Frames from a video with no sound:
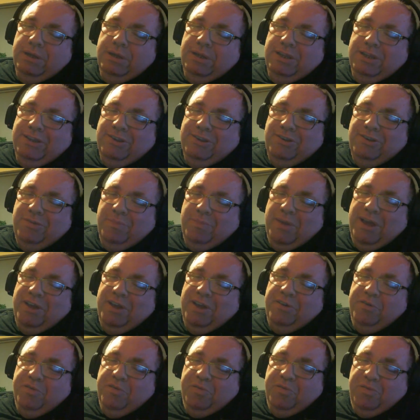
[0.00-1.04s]

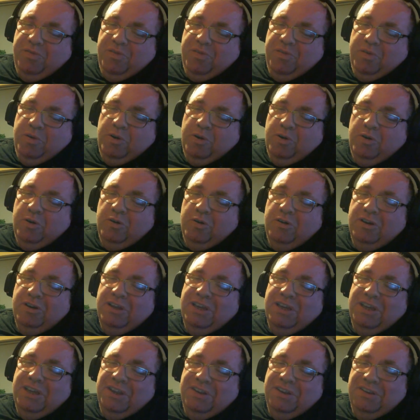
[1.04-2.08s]
tomatoes, or
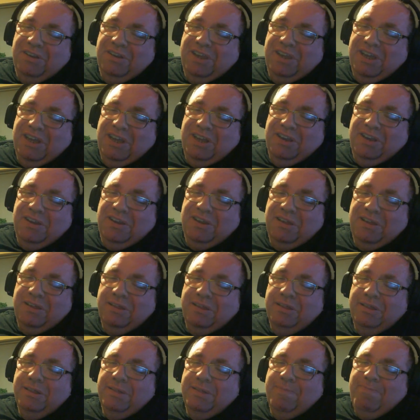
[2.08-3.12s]
indeed
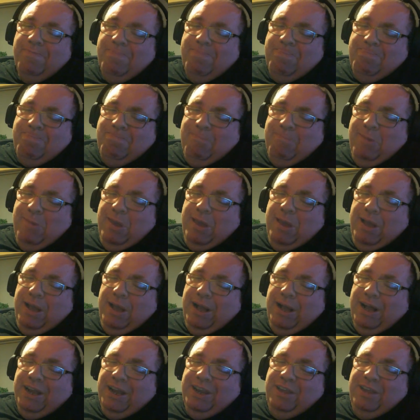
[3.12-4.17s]

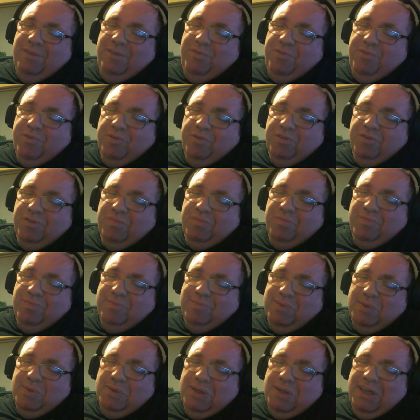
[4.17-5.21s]
any sort of
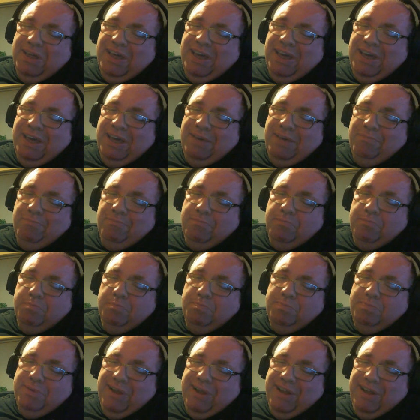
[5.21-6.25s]

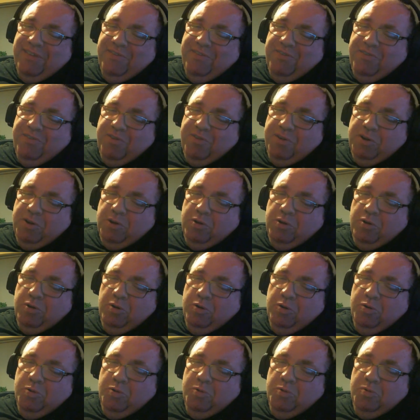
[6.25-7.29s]
plants that
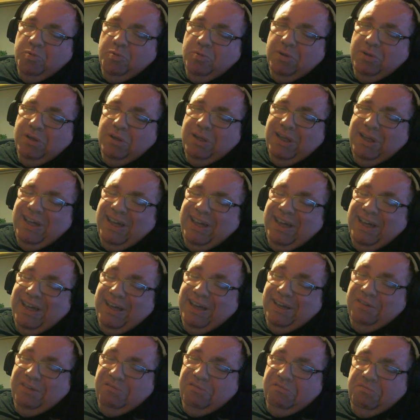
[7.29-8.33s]
grow
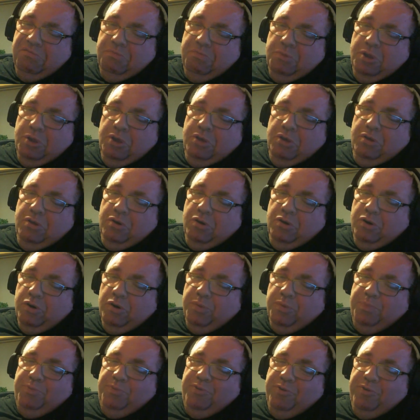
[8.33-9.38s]

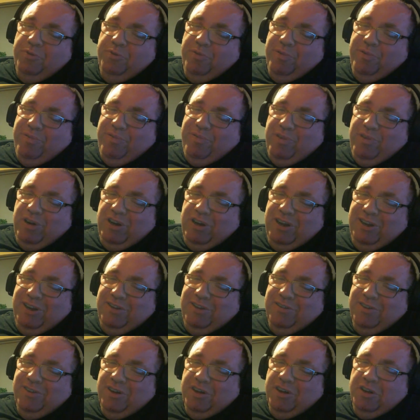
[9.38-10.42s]
up to a fairly
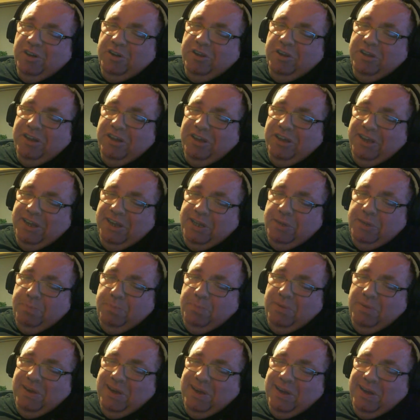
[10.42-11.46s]
tall height,
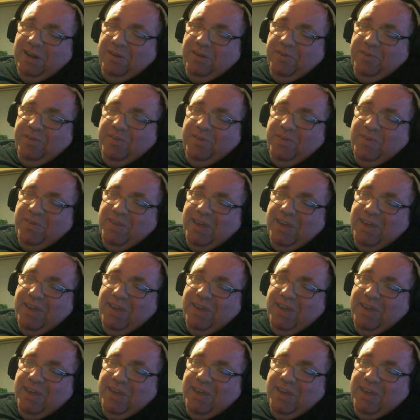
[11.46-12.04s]
because